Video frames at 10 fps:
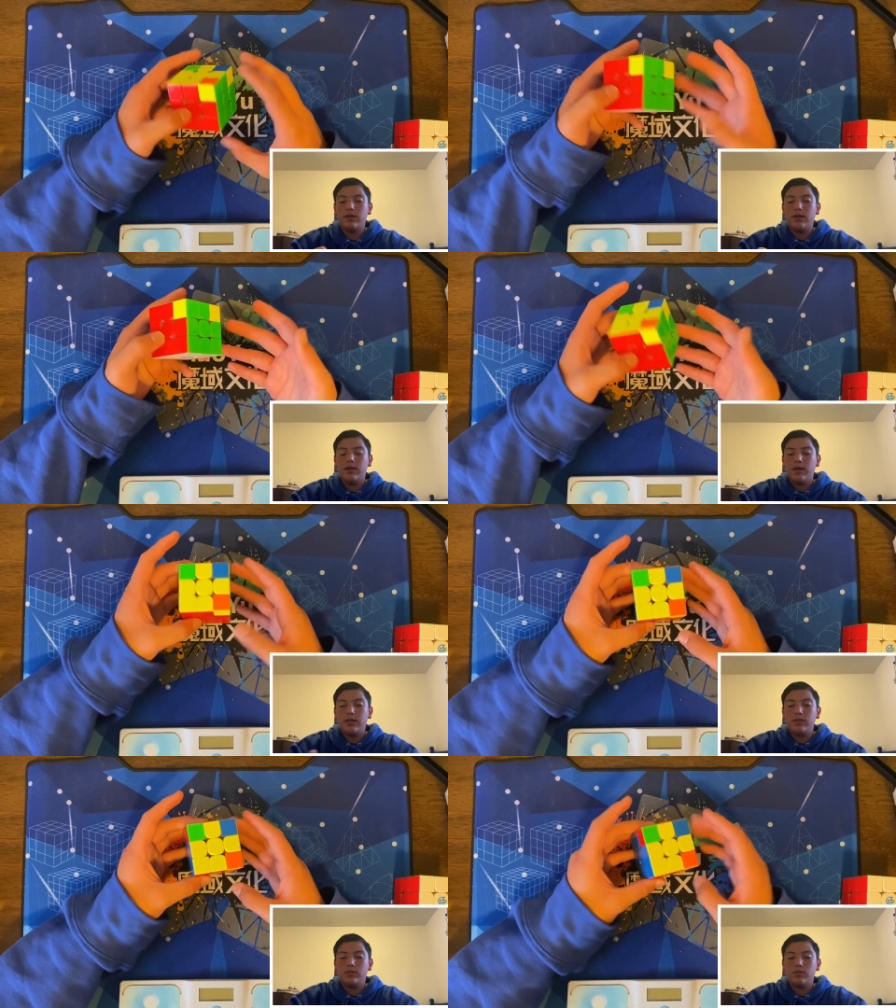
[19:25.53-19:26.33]
And then
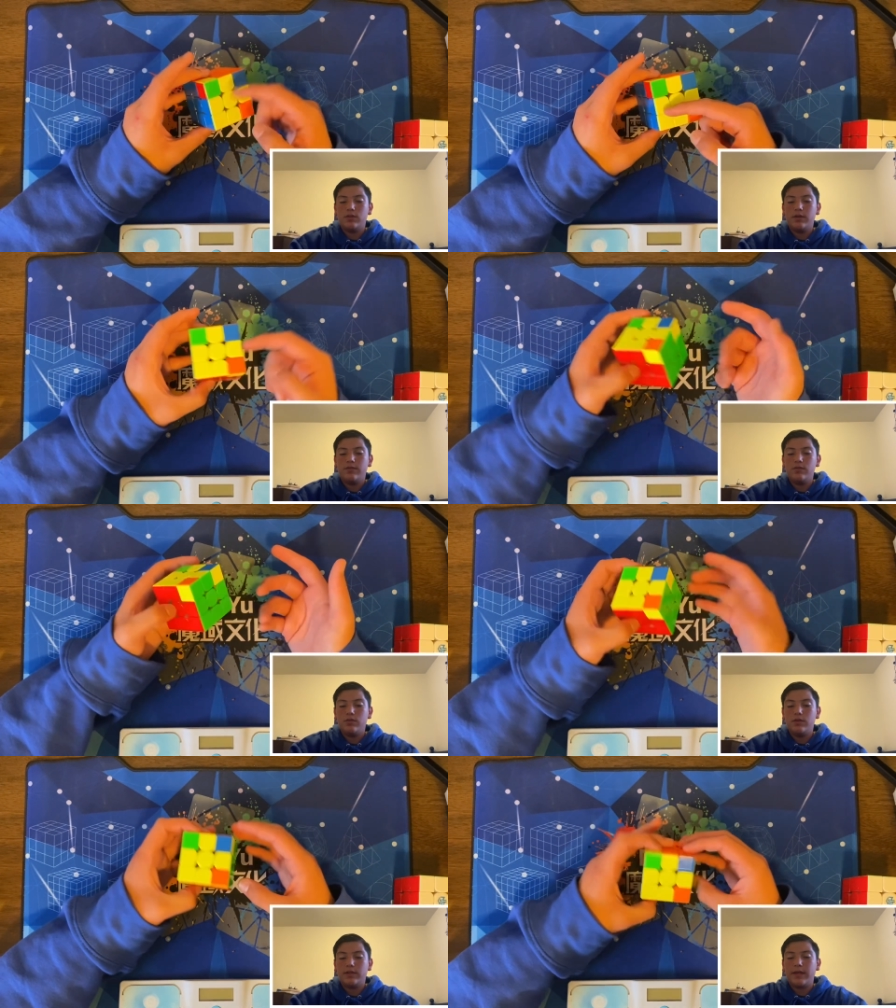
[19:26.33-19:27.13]
so if you do it
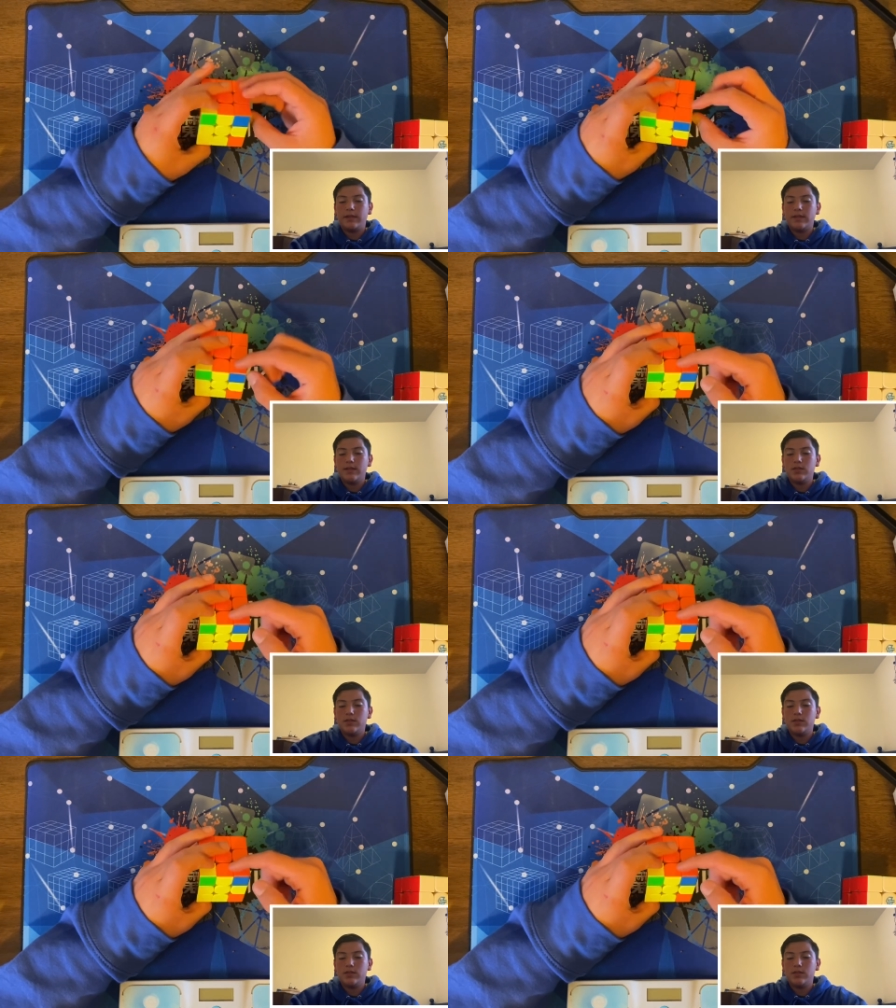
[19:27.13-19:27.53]
like this,